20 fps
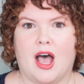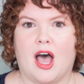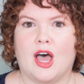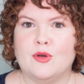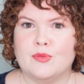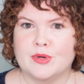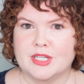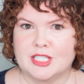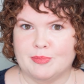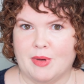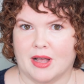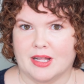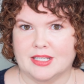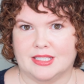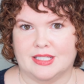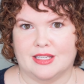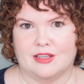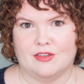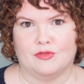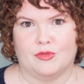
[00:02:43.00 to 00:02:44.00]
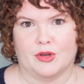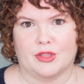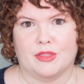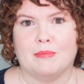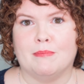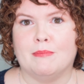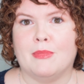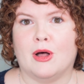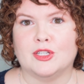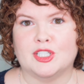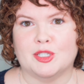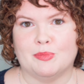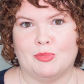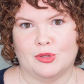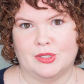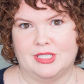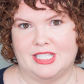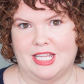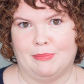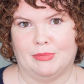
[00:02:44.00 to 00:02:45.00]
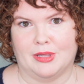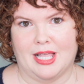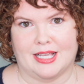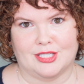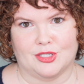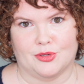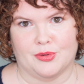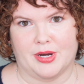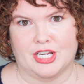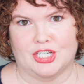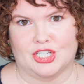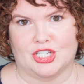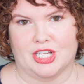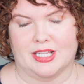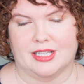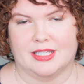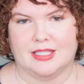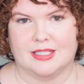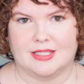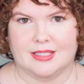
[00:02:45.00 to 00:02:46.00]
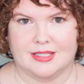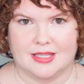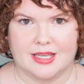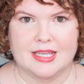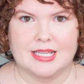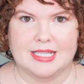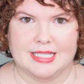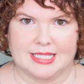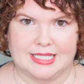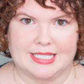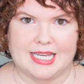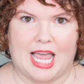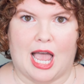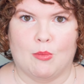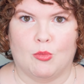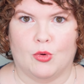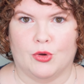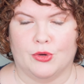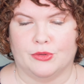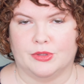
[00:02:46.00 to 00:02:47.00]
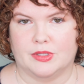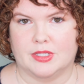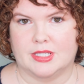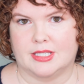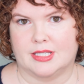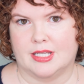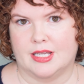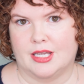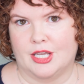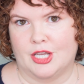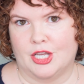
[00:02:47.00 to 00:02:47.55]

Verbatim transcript: unresponsive with multiple deep lacerations, stab wounds.